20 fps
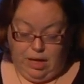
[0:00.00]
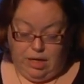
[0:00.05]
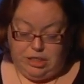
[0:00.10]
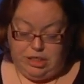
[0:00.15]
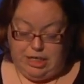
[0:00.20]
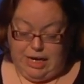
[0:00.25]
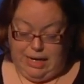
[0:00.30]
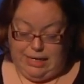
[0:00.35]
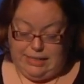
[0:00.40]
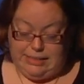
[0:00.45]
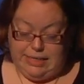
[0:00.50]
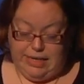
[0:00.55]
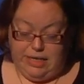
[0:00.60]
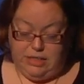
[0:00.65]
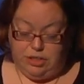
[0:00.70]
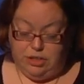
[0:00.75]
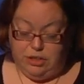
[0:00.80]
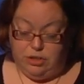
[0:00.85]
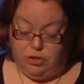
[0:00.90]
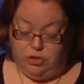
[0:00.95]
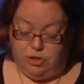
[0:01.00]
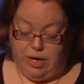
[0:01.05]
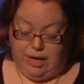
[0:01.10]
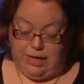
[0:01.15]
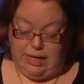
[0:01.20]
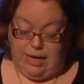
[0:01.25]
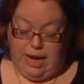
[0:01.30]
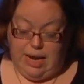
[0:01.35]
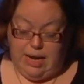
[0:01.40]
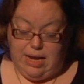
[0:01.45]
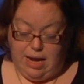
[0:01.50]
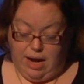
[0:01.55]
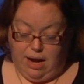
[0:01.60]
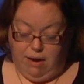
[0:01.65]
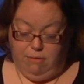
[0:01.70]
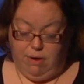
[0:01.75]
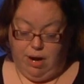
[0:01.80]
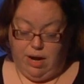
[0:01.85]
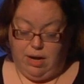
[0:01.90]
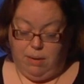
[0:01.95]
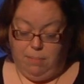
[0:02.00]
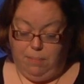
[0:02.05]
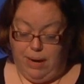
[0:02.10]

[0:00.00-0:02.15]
Charlie's Angels, Dragnet, Knight Rider,